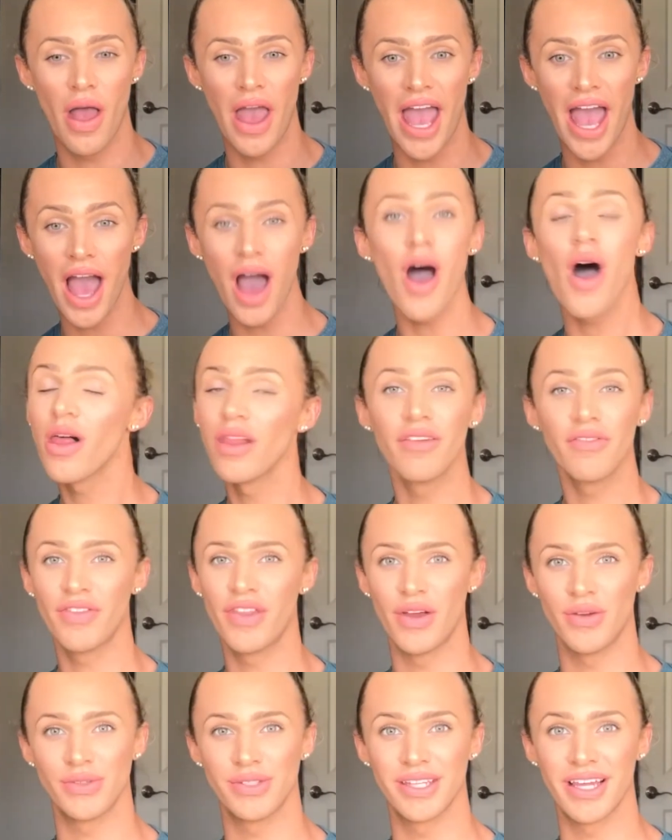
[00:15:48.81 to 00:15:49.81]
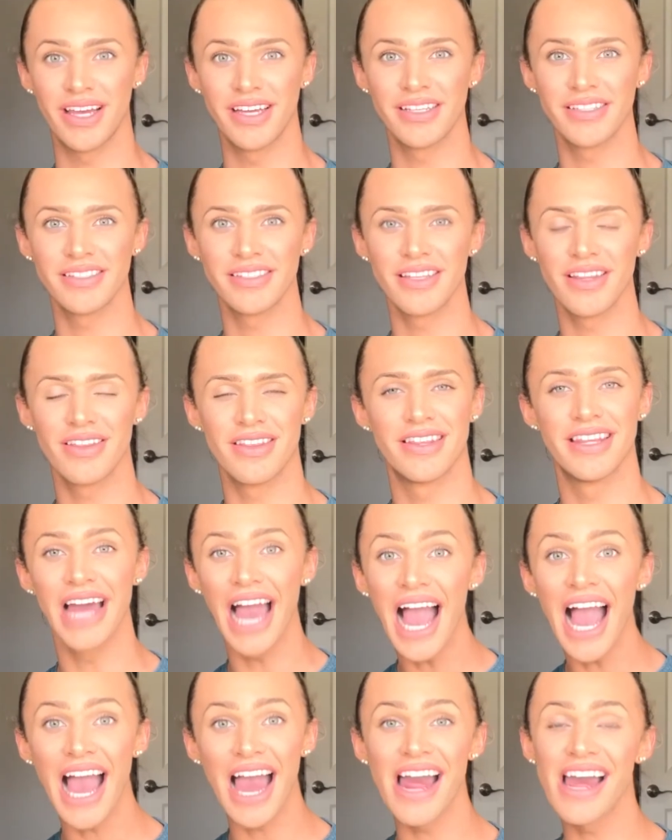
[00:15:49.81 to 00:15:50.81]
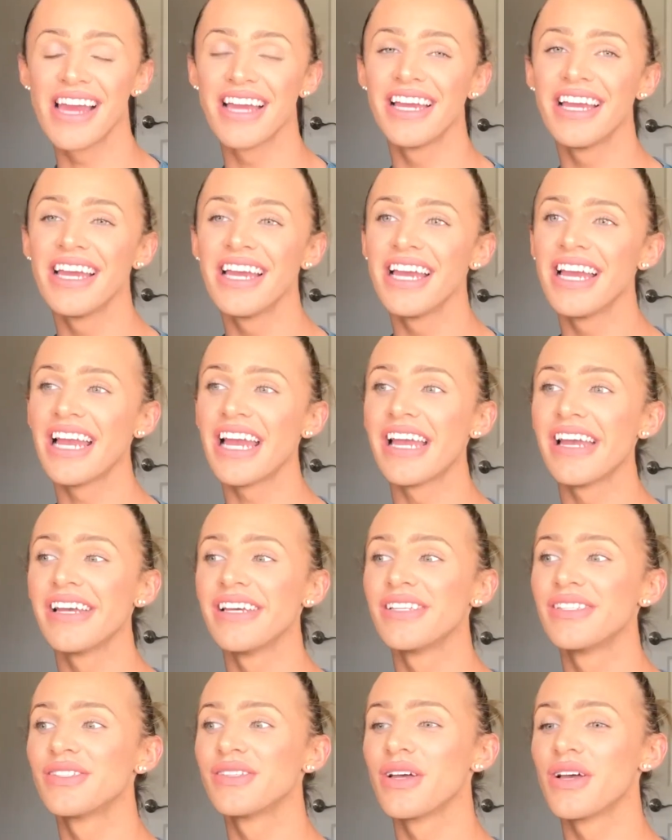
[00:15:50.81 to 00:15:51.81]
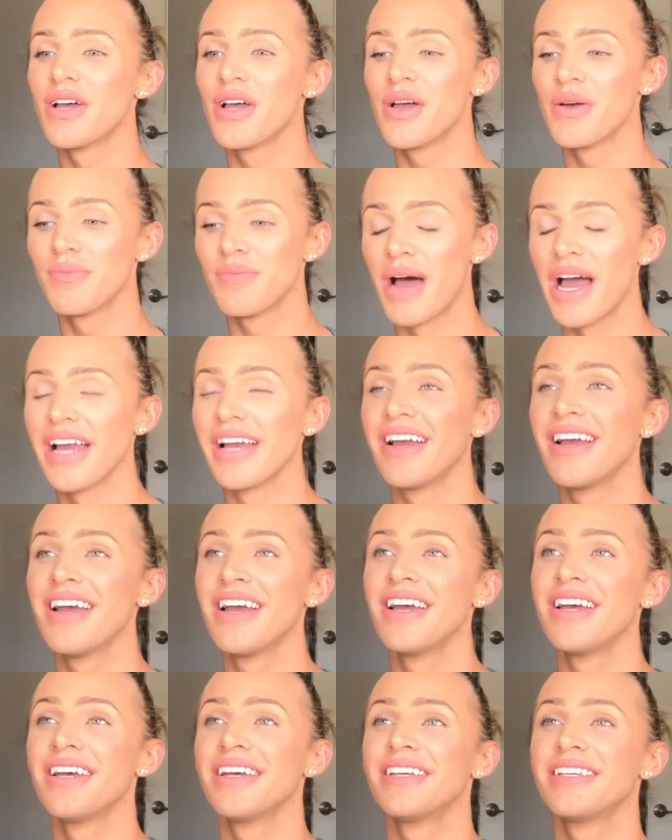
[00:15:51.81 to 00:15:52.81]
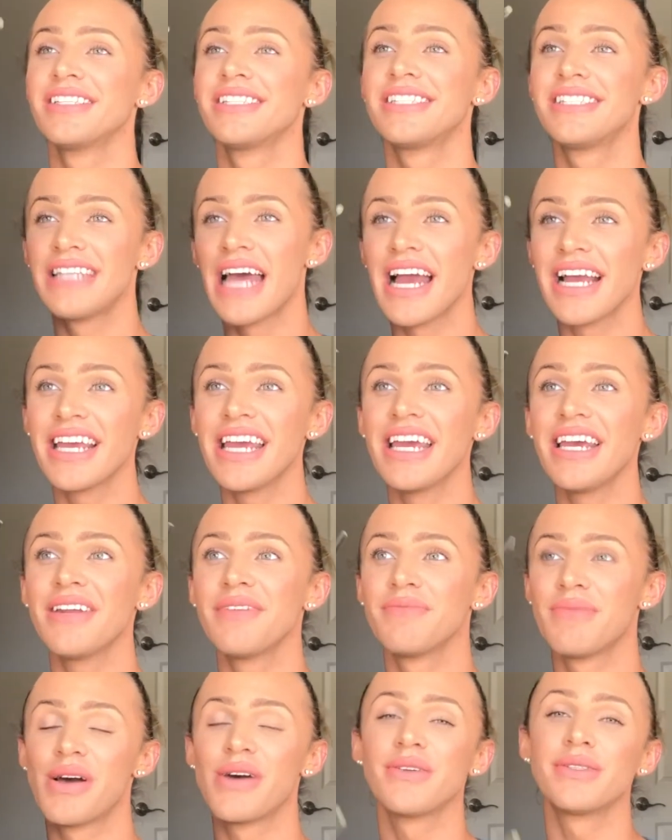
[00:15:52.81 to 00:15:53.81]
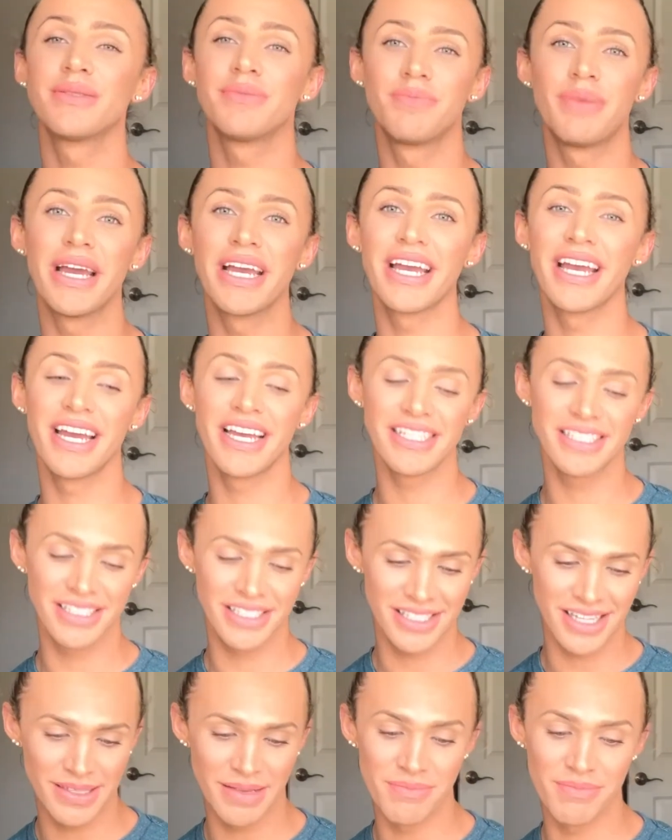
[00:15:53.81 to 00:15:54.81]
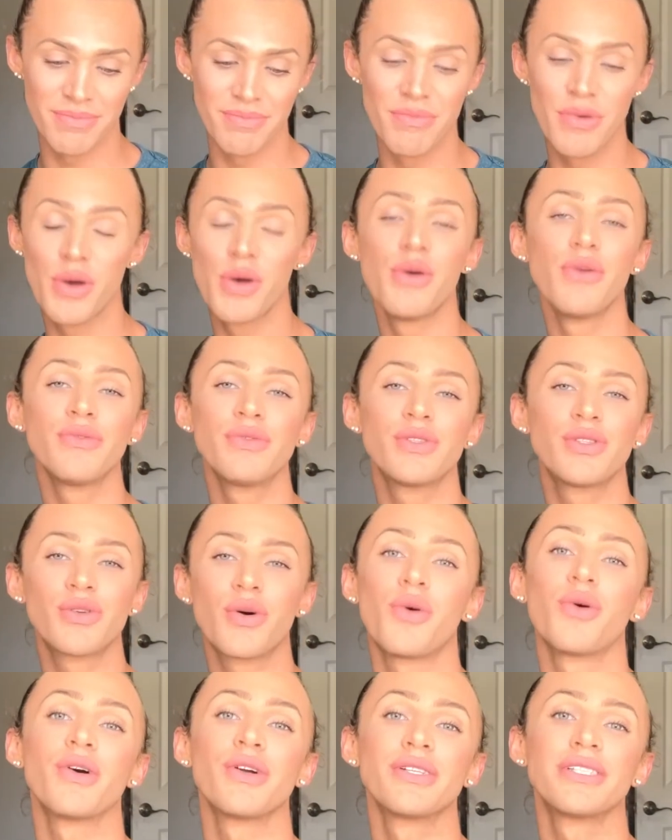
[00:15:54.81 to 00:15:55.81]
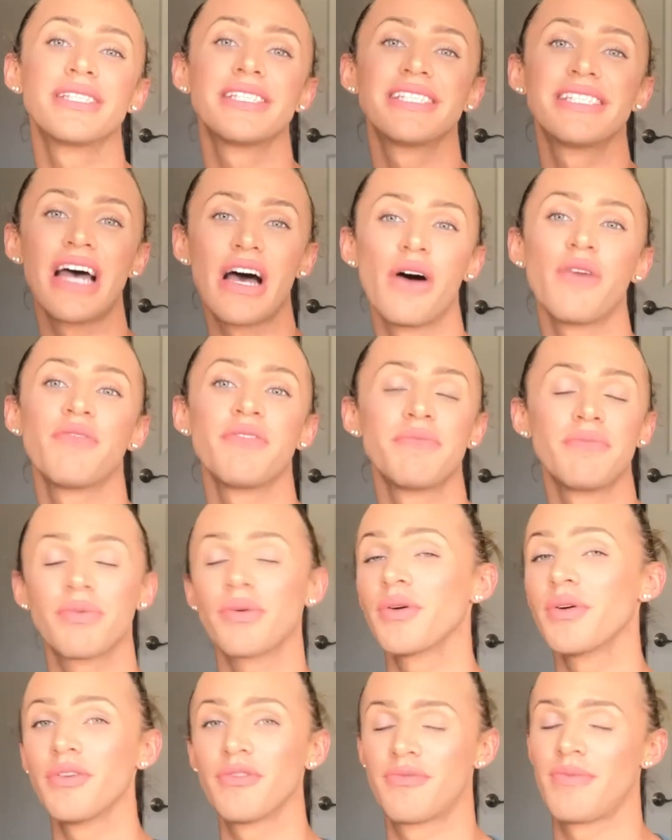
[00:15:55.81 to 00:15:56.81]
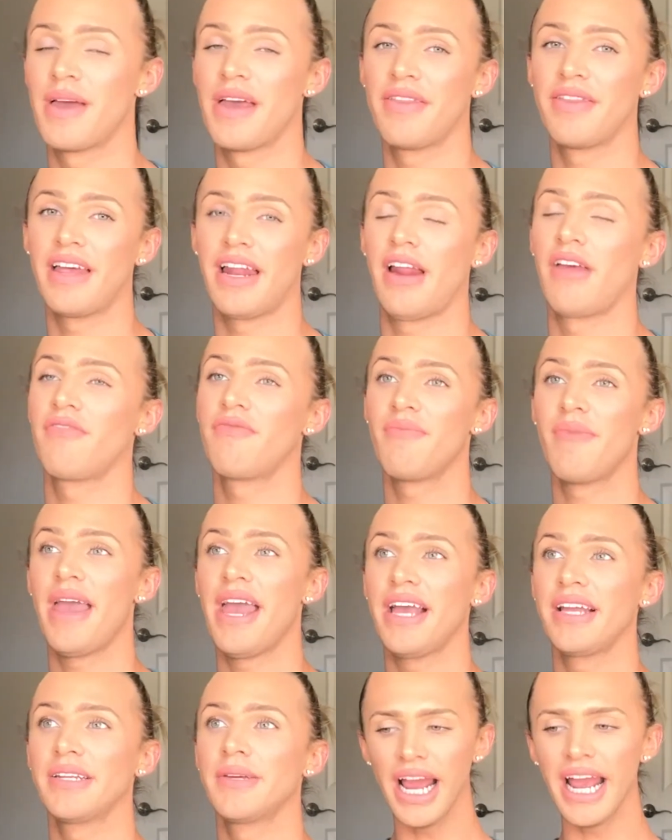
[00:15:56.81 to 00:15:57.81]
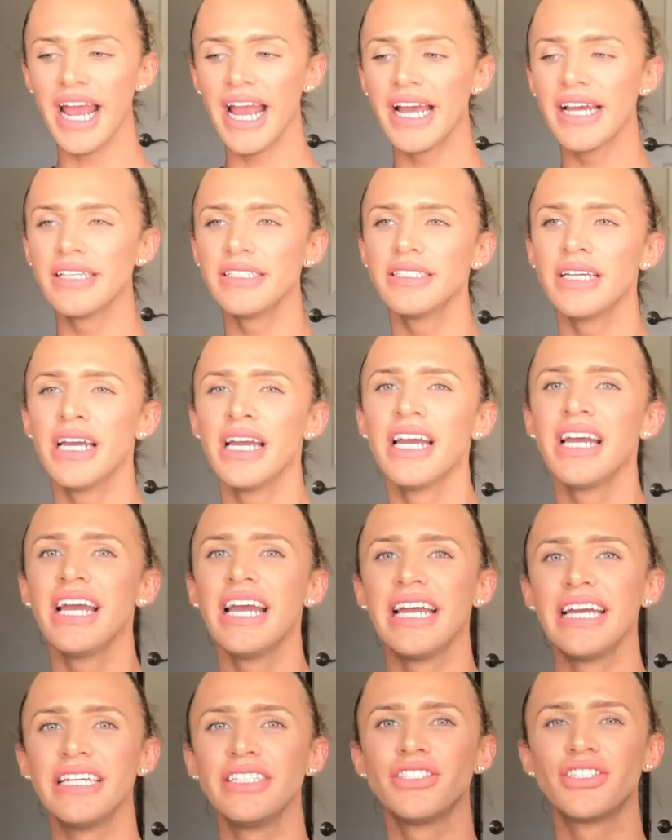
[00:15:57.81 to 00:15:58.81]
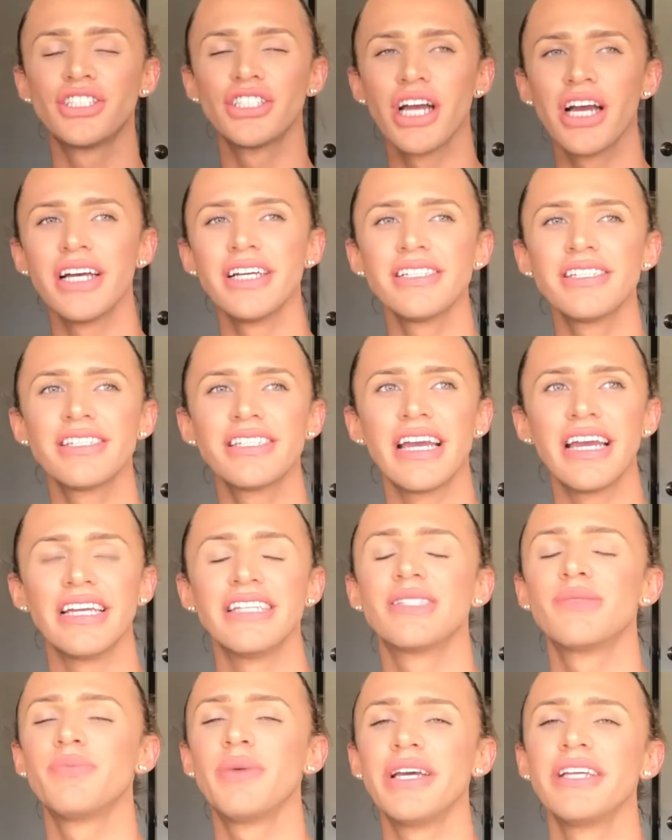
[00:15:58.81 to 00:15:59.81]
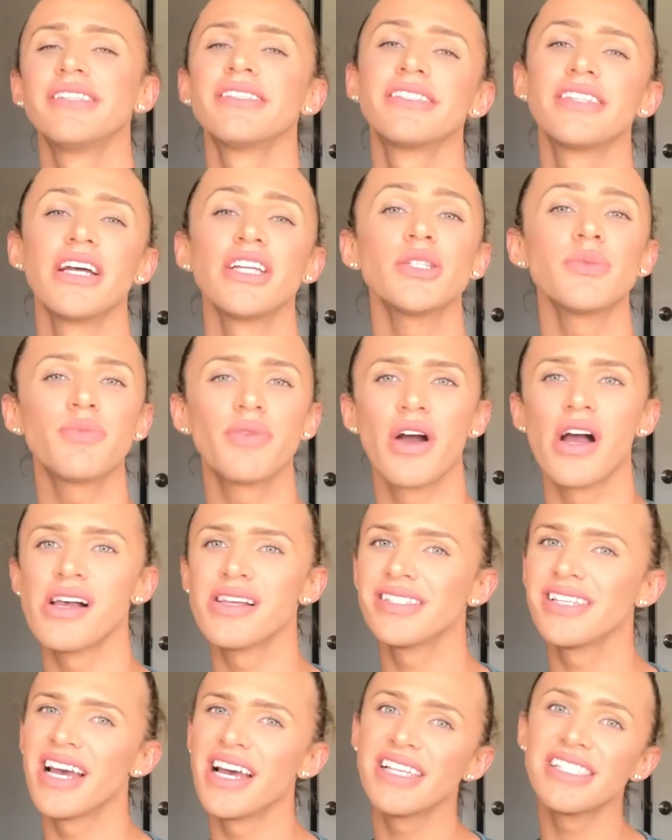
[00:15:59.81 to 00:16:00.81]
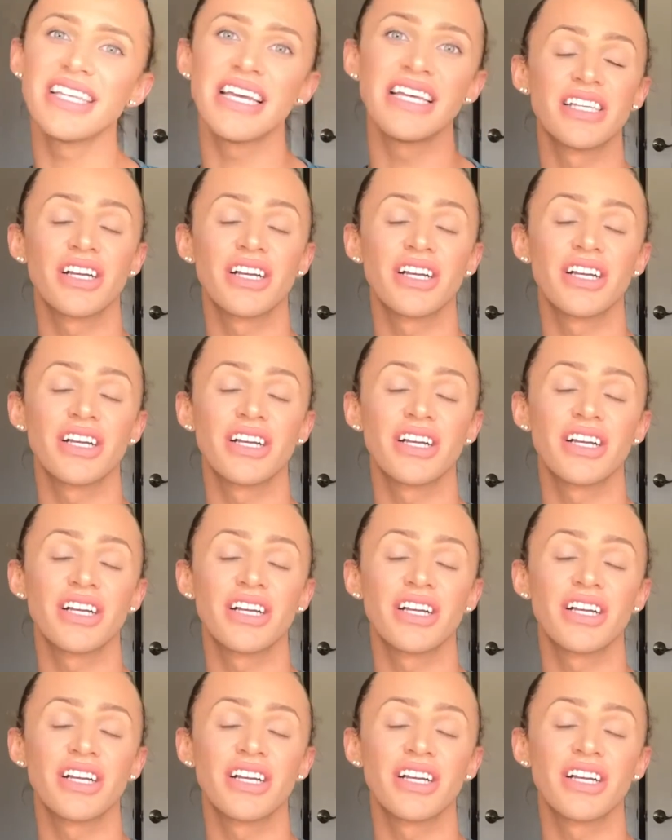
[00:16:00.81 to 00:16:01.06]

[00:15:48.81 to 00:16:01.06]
all of those things. That is my second most biggest move towards self-improvement that I've made. And it's been such process.